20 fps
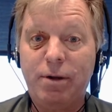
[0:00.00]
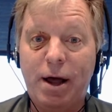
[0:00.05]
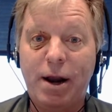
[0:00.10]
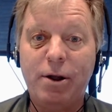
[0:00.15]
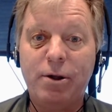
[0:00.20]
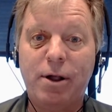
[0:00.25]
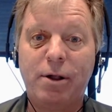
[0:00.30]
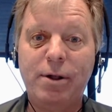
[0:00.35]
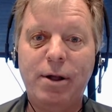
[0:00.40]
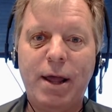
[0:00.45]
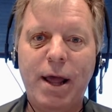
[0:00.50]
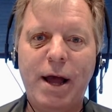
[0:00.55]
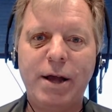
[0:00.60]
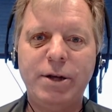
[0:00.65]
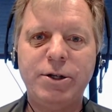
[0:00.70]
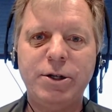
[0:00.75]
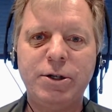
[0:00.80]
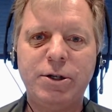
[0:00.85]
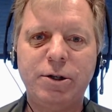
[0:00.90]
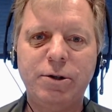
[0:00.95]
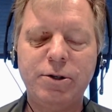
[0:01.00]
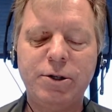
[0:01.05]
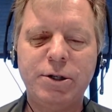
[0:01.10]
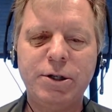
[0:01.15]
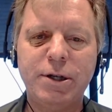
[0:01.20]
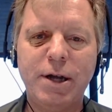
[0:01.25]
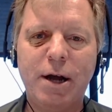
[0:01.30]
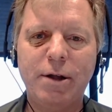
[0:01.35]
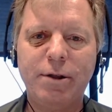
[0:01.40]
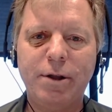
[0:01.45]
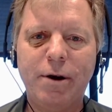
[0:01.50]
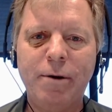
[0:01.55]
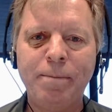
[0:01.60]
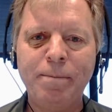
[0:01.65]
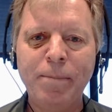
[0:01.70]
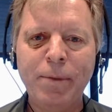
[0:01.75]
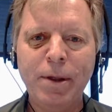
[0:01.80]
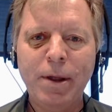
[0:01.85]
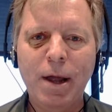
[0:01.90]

lot of caching solutions out there,